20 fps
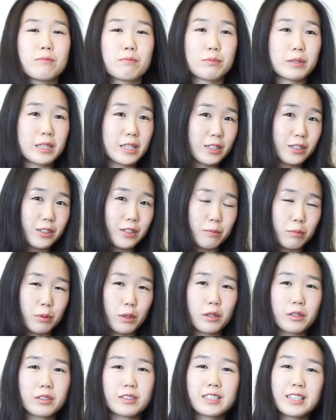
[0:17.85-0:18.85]
peer
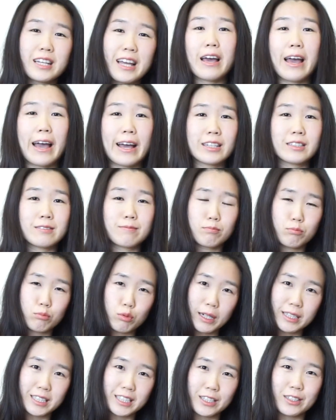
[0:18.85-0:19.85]
support, and
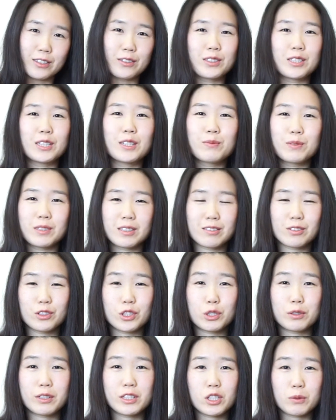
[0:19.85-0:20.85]
practical tips
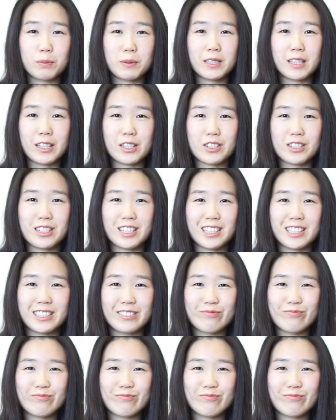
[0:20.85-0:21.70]
during your PhD.